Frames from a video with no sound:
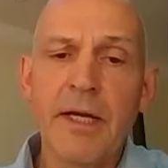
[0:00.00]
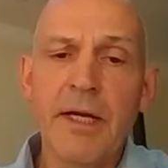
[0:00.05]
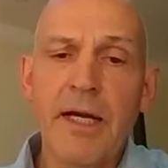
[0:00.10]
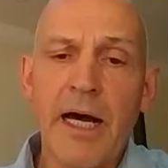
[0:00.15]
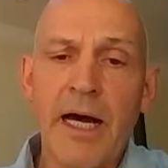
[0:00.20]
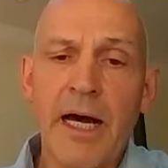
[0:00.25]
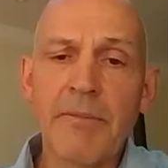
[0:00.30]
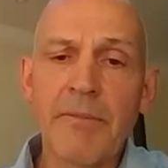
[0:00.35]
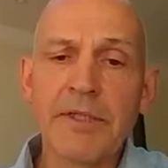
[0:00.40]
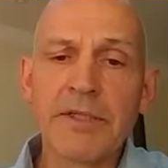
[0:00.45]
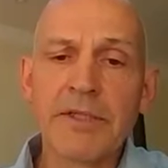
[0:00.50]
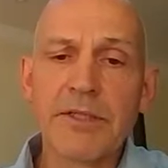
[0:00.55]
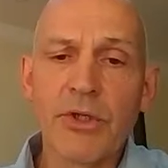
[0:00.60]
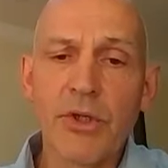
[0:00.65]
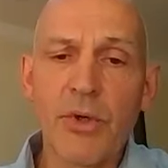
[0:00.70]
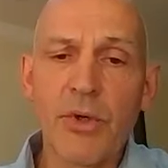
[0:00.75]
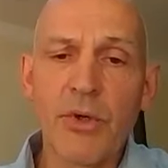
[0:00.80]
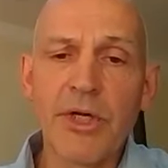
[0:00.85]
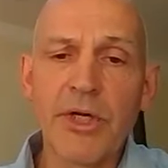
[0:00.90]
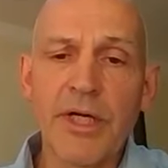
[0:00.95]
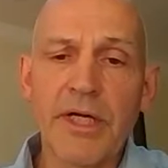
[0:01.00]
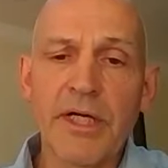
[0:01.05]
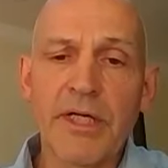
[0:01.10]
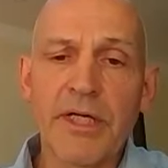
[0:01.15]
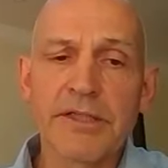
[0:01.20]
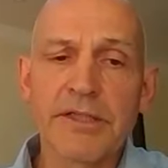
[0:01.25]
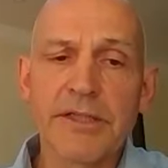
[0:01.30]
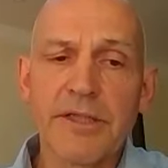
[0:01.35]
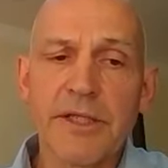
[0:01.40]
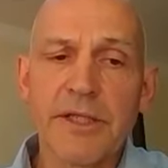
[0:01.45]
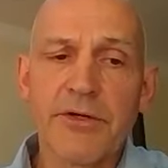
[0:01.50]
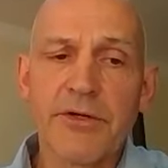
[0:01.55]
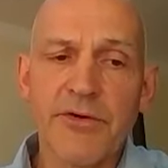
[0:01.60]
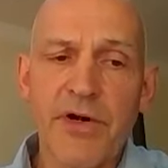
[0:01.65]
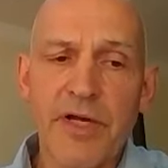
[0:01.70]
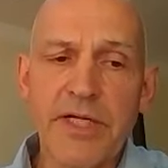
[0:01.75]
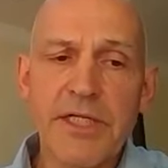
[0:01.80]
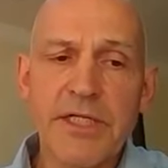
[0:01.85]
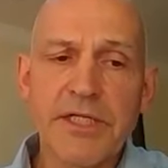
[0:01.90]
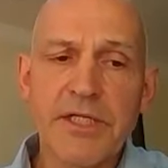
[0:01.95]
almond, coconut,
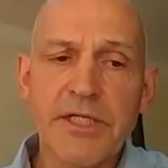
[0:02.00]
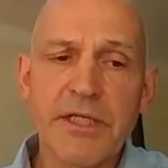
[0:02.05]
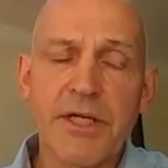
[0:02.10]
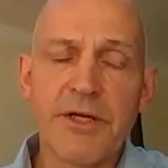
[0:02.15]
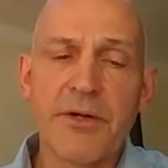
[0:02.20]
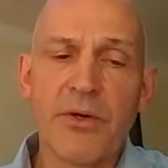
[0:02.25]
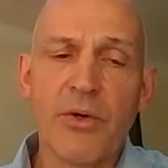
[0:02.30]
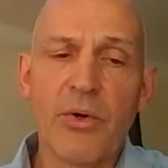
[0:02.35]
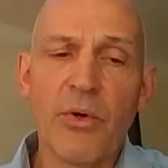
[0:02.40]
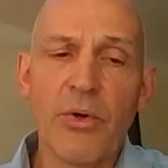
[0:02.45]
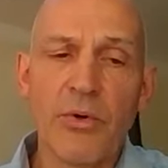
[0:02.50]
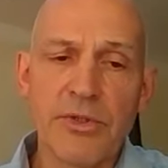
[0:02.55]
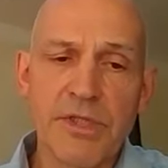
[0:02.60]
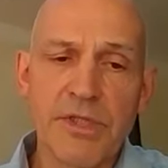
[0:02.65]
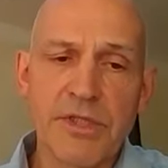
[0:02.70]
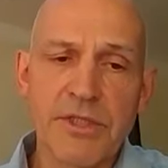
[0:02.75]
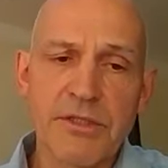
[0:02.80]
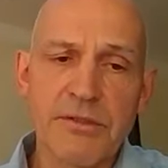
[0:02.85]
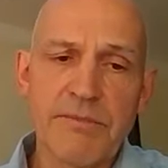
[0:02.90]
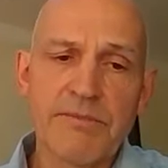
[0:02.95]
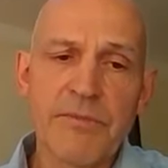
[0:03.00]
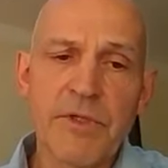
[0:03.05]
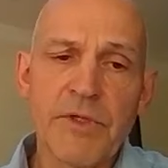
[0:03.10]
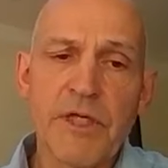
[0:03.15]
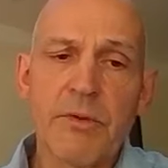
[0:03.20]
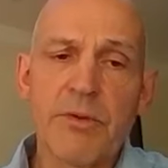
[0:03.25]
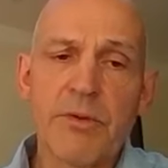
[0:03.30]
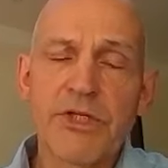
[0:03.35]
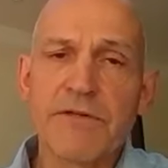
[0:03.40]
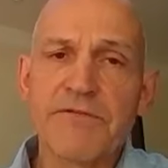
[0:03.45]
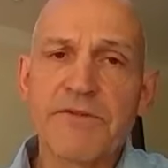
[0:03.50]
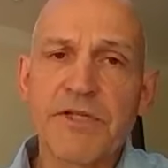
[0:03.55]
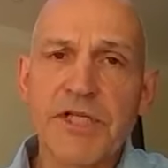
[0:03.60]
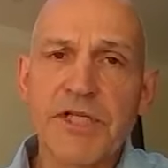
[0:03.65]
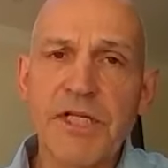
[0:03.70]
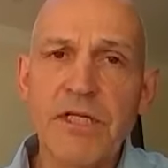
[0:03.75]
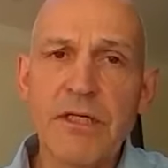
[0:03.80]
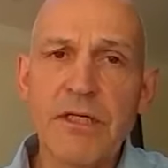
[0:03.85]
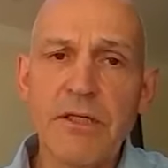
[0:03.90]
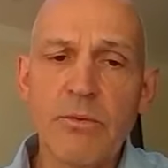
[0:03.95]
rice, and oats, which have
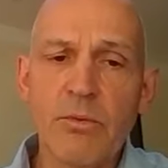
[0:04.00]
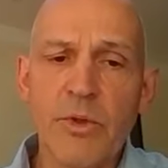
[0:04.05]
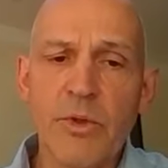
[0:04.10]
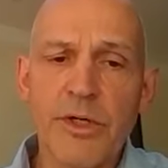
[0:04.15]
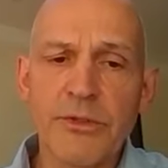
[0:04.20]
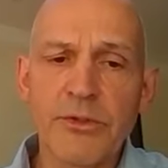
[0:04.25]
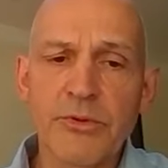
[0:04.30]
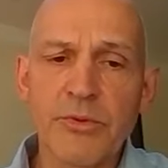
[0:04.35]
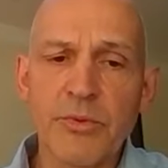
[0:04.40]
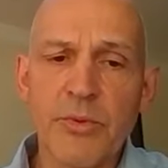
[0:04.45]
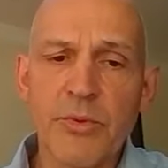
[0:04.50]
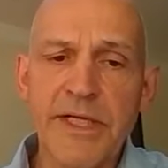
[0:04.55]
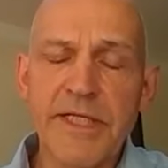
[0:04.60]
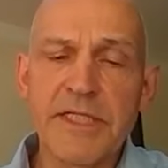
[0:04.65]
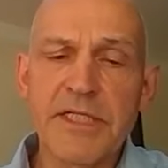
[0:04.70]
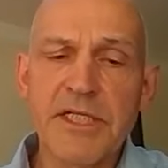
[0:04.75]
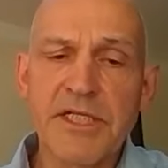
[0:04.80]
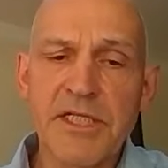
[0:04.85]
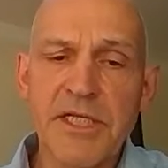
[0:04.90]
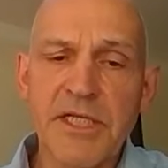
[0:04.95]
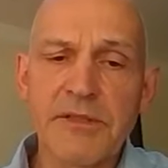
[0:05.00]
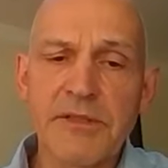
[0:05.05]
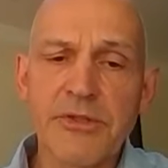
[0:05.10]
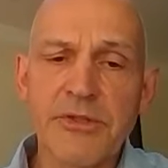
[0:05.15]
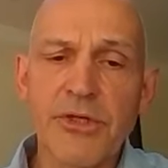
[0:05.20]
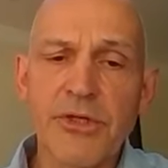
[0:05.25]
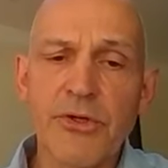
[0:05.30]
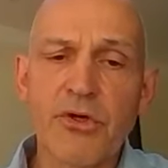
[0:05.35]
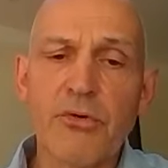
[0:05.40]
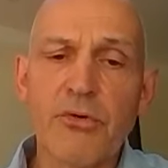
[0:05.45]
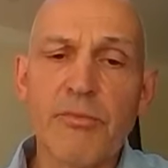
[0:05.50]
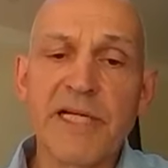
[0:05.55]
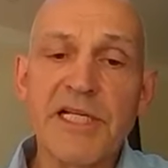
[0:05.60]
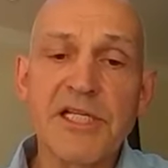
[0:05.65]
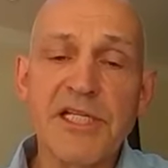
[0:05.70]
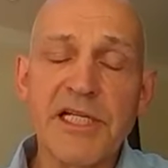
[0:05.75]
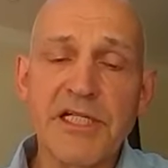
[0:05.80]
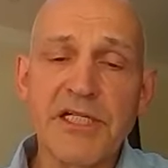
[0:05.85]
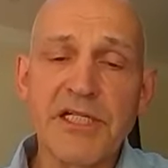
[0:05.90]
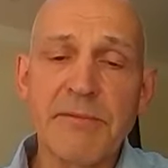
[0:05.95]
seen worldwide sales grow by
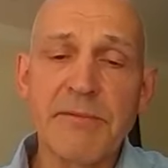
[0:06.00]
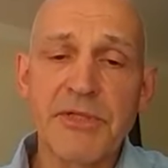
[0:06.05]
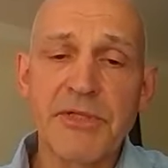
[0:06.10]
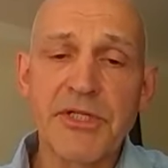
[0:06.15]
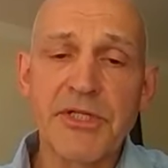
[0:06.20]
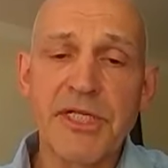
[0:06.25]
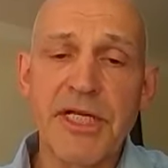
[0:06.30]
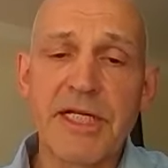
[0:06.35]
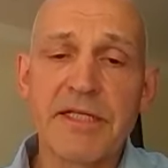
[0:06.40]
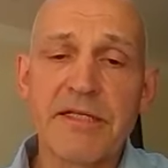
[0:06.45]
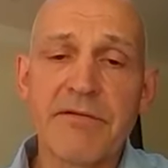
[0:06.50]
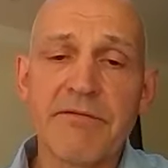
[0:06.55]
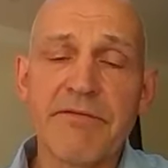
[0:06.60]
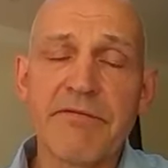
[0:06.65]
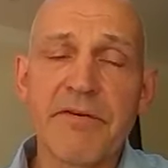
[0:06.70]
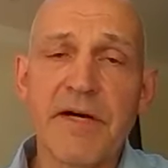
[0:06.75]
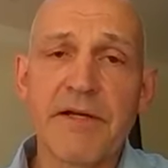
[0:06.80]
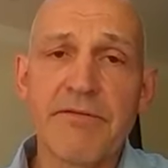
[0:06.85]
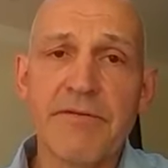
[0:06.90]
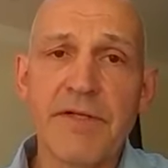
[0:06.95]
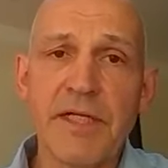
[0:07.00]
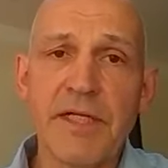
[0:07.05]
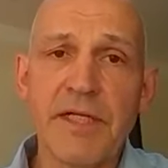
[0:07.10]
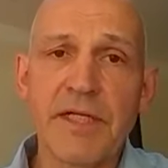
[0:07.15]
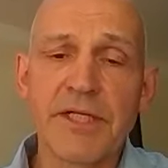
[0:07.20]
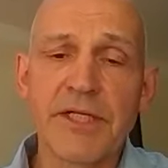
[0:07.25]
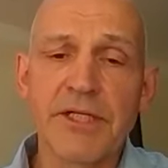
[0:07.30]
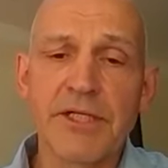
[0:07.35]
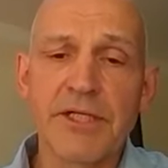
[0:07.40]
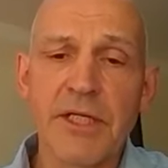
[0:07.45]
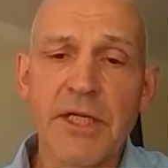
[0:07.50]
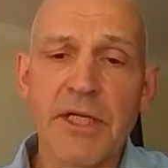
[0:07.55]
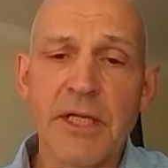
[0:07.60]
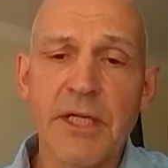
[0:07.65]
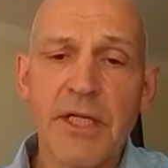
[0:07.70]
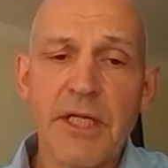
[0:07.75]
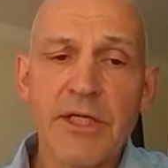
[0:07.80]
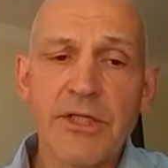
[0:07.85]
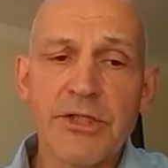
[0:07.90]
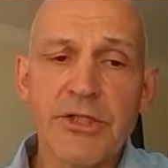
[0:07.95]
60% in 5 years
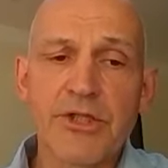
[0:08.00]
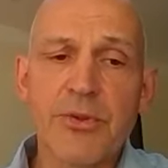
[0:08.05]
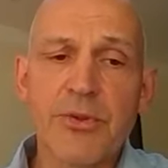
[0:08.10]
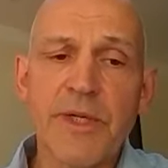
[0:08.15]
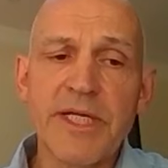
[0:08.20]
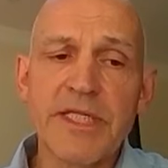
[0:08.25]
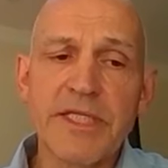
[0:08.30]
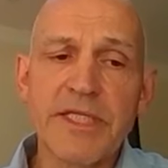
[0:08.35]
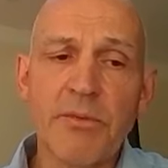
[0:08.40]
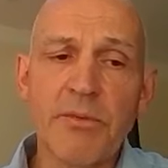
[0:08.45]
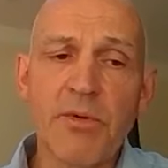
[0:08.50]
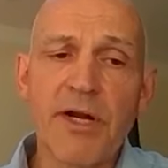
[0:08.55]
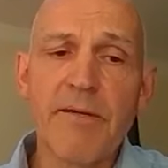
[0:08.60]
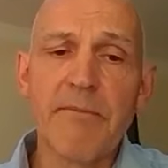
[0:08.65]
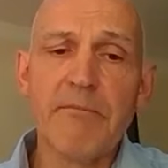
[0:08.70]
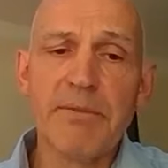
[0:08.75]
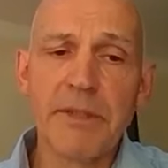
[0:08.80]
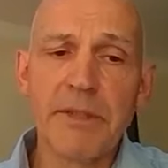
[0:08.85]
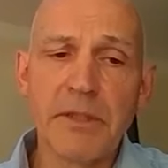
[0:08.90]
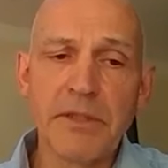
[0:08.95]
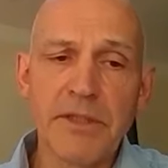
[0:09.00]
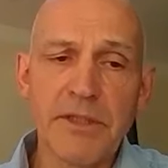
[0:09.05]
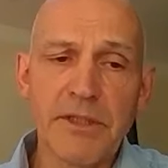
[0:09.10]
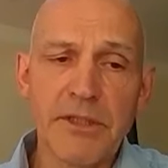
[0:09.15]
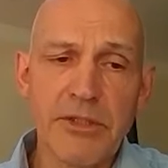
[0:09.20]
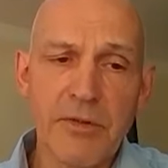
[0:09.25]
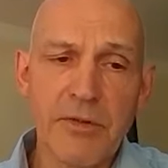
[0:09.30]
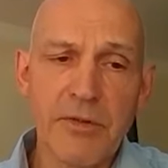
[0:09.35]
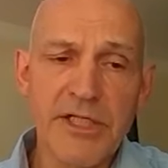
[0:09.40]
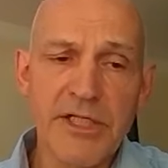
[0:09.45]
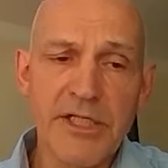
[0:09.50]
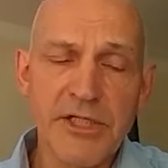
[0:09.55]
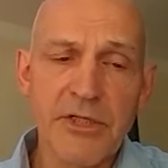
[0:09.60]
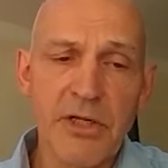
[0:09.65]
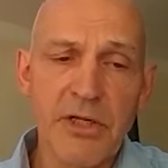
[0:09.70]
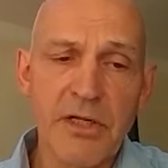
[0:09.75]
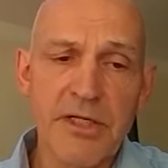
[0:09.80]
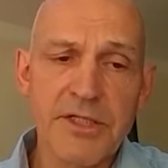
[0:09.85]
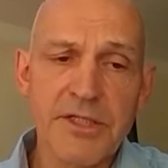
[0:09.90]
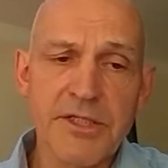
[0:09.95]
to $21
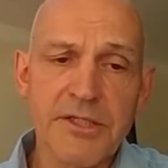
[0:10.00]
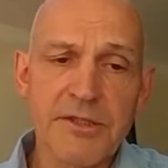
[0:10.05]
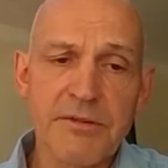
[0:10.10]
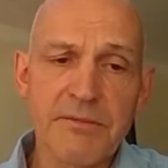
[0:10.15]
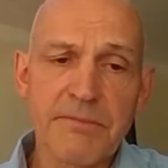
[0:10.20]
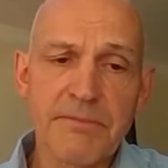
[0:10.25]
billion.